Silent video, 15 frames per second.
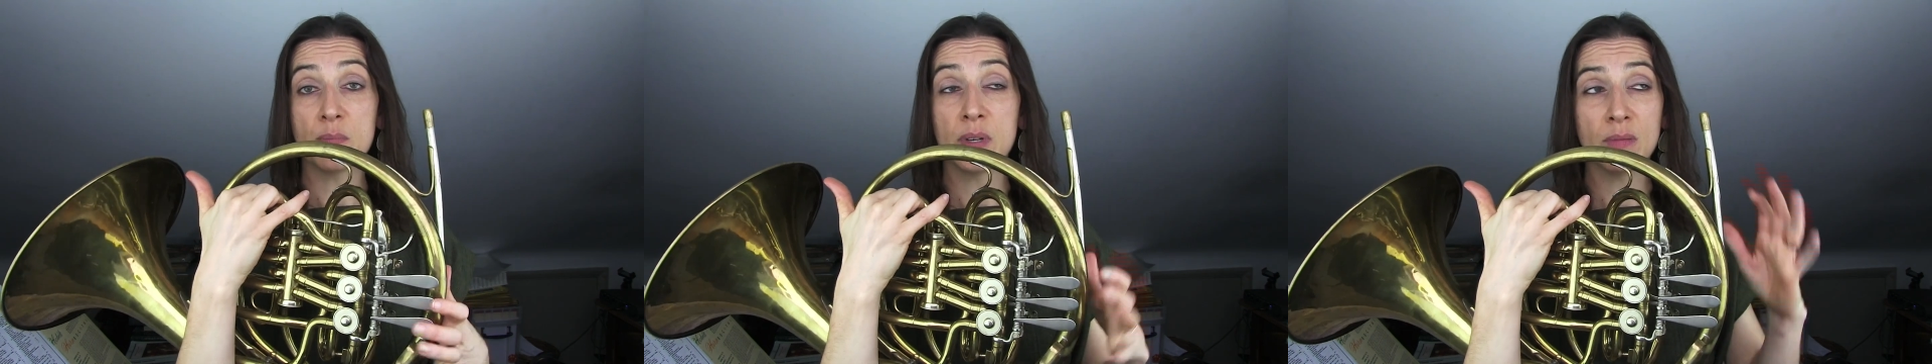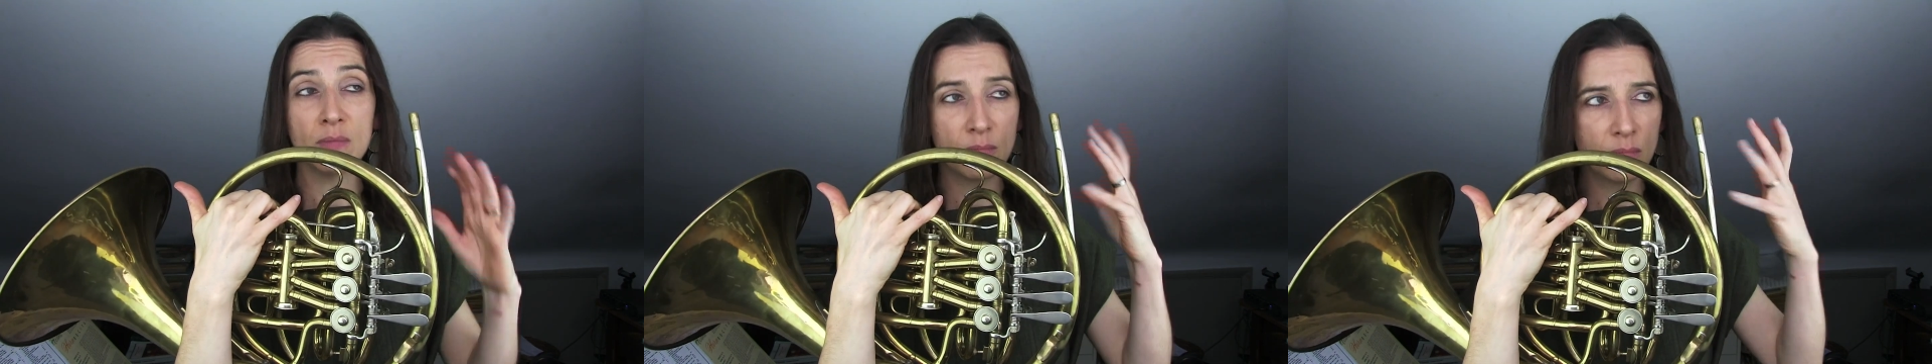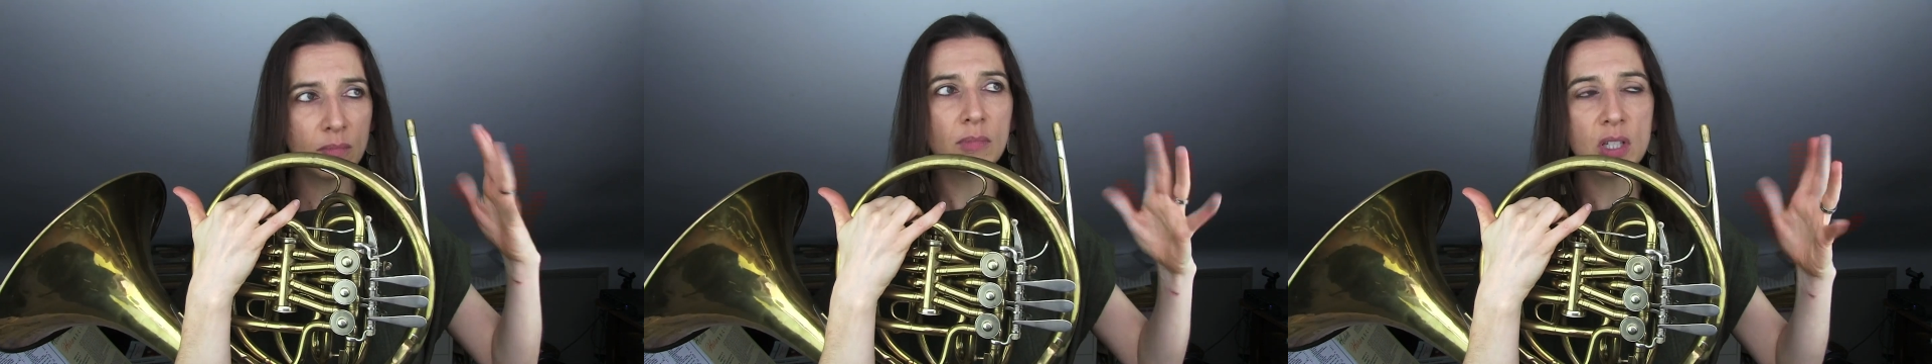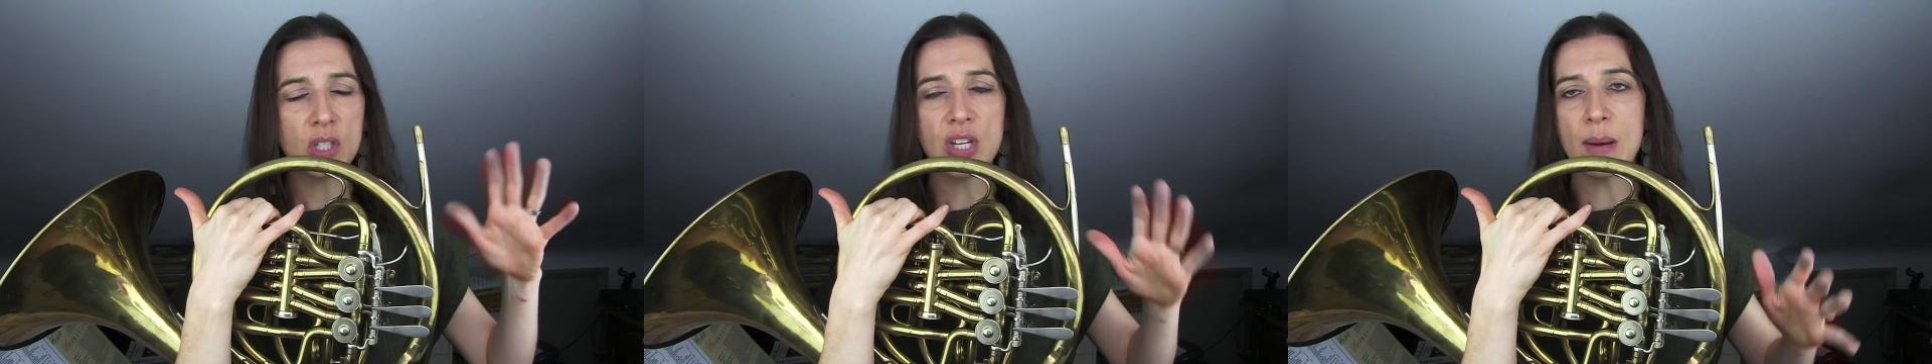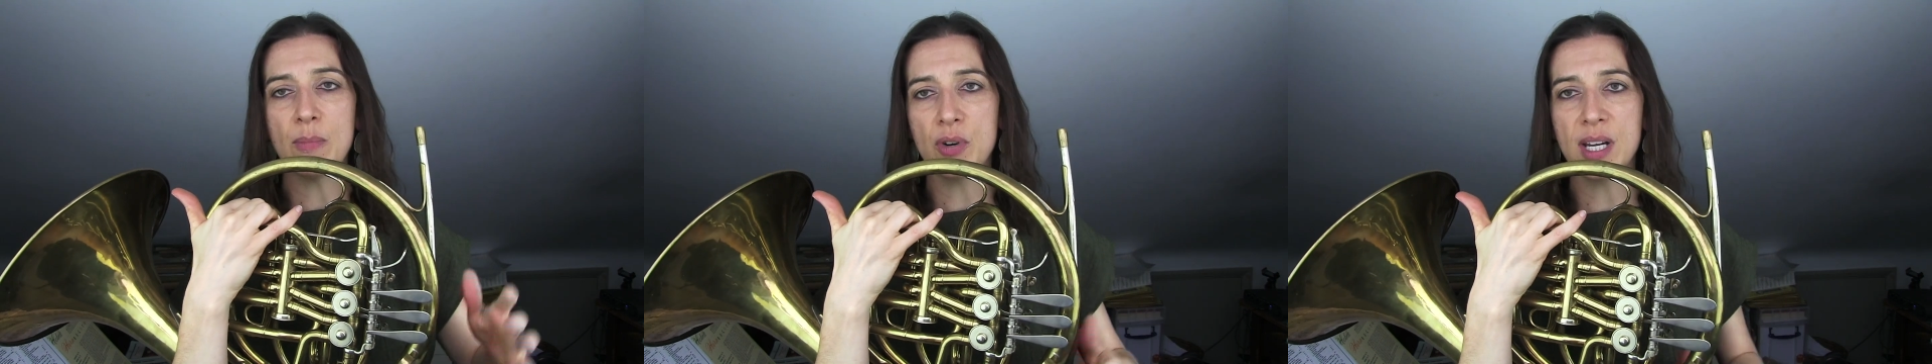but
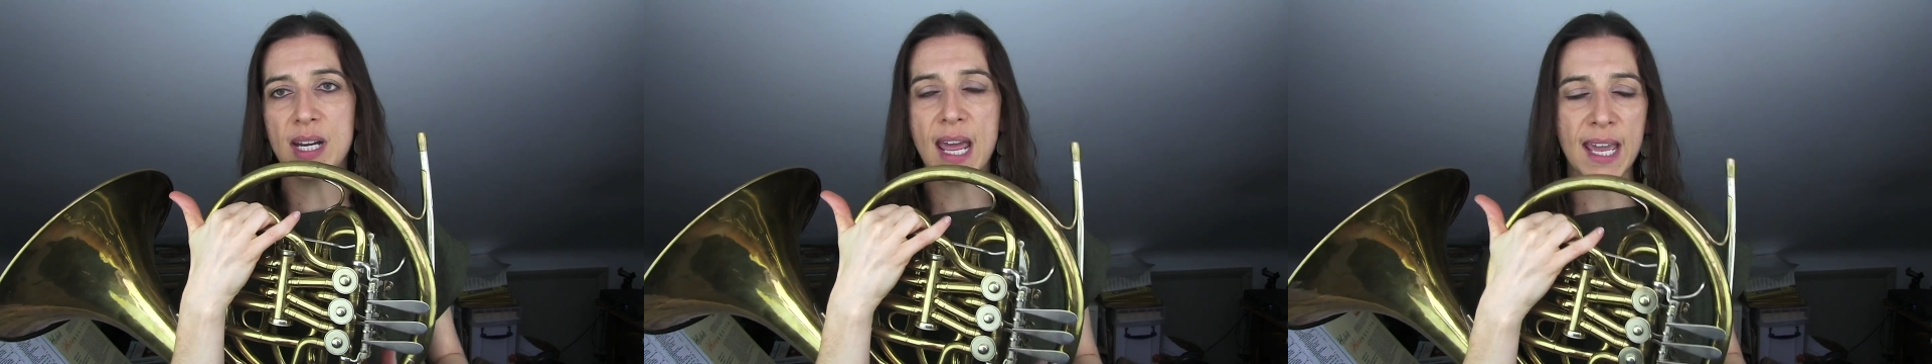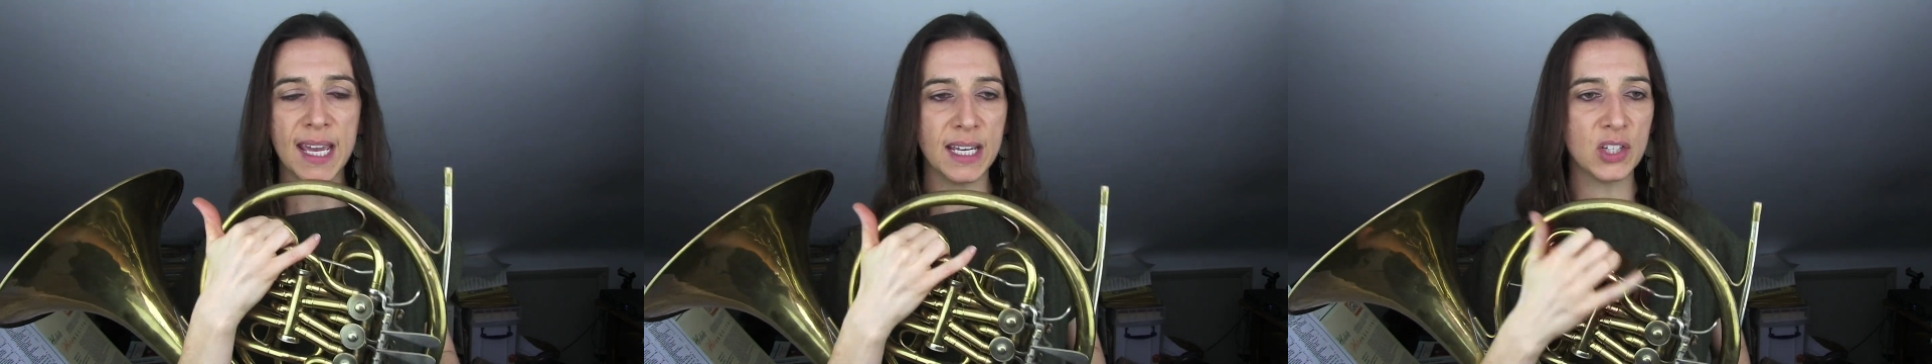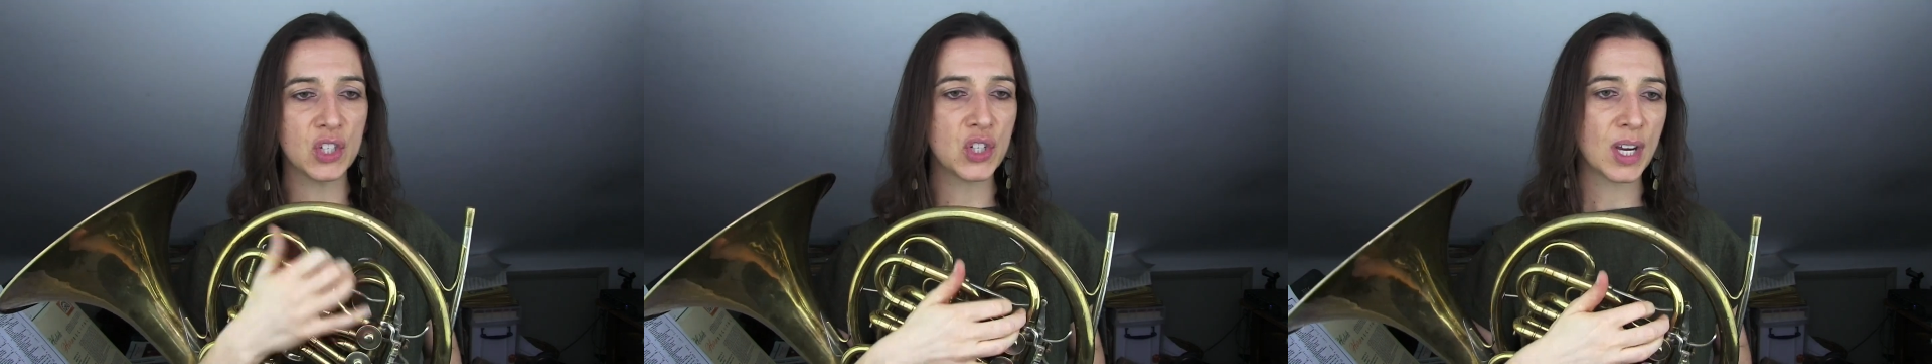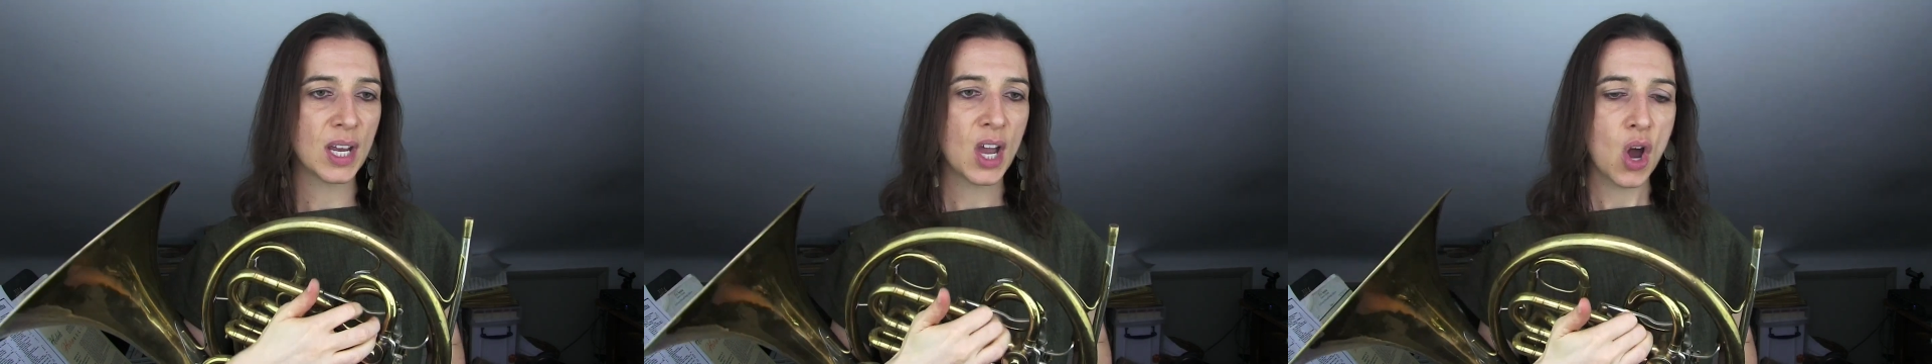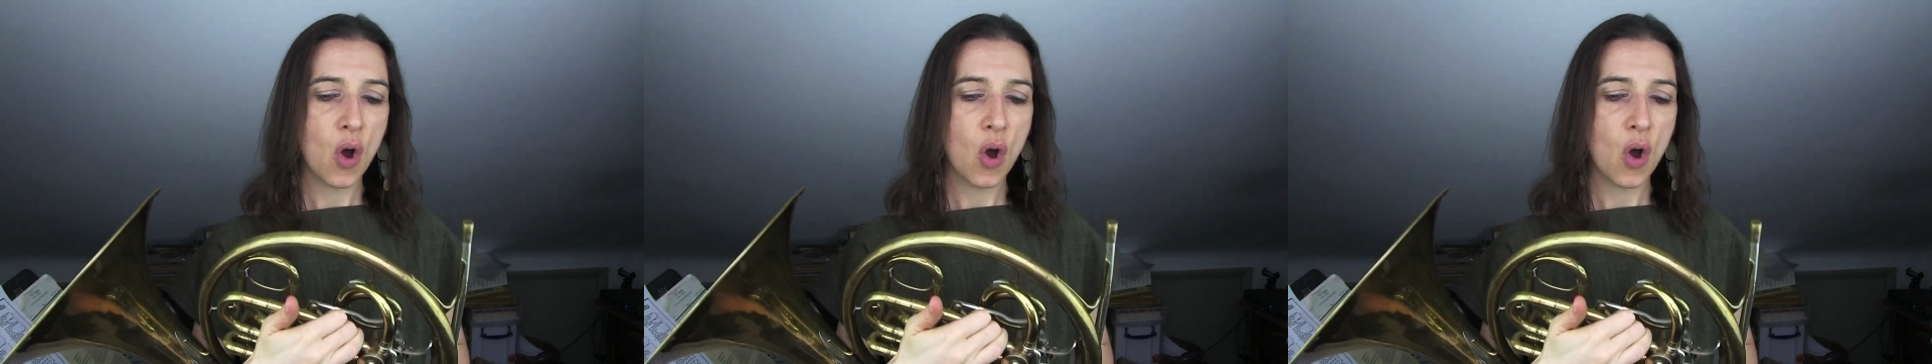contemporary in age,